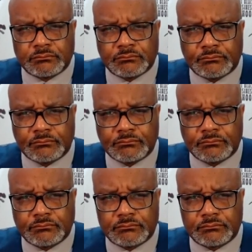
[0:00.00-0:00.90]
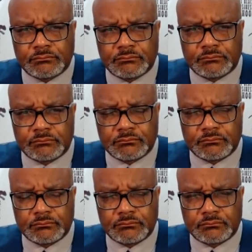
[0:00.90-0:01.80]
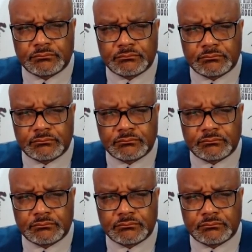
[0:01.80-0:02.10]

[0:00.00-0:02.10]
This person isn't speaking.